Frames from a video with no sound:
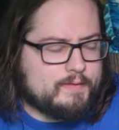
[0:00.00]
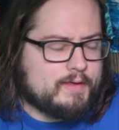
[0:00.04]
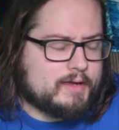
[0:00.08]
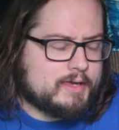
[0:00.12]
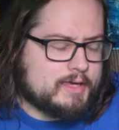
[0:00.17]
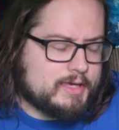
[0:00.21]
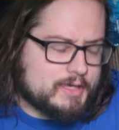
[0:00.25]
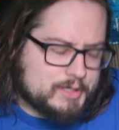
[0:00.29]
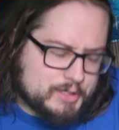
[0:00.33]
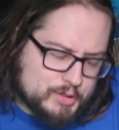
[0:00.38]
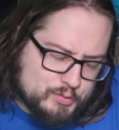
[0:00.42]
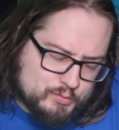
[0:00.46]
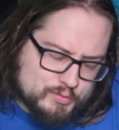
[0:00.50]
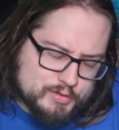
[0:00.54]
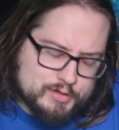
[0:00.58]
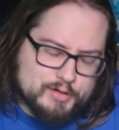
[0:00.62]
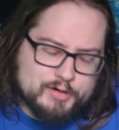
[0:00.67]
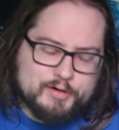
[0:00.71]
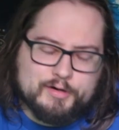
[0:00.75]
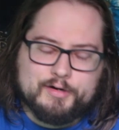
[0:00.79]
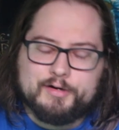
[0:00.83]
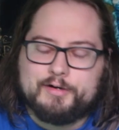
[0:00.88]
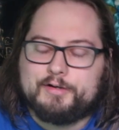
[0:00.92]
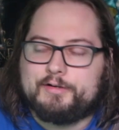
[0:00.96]
the cute
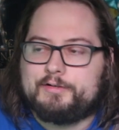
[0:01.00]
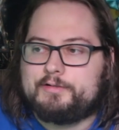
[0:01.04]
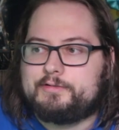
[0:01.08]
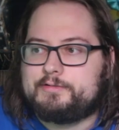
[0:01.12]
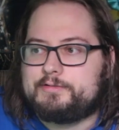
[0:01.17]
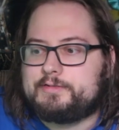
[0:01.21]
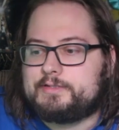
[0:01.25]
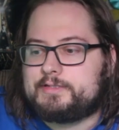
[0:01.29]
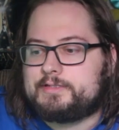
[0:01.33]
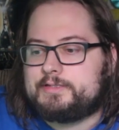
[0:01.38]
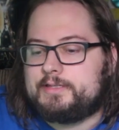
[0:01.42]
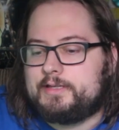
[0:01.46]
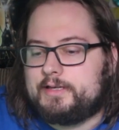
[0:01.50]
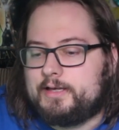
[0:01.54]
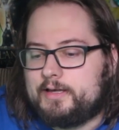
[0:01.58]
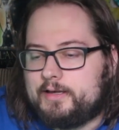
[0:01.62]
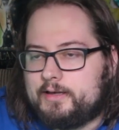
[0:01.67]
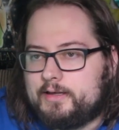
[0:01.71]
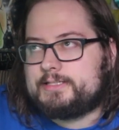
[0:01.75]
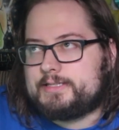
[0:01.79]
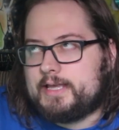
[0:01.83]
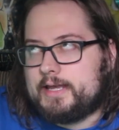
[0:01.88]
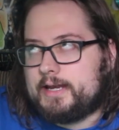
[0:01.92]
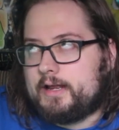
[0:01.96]
girls, the
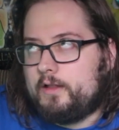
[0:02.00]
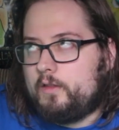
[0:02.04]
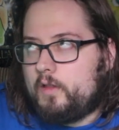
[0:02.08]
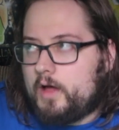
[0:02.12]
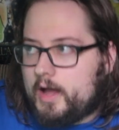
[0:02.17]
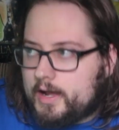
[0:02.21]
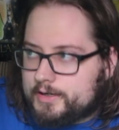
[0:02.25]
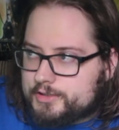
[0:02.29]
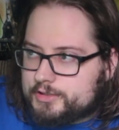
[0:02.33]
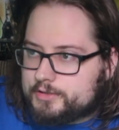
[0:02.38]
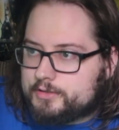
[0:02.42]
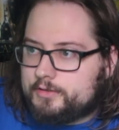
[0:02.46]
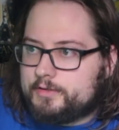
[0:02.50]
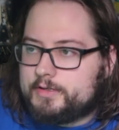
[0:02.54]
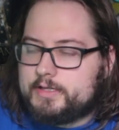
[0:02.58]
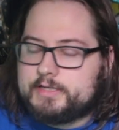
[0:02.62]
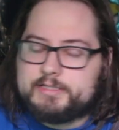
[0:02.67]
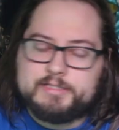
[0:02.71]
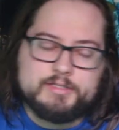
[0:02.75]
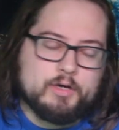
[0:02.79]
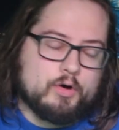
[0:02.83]
psychologicalness,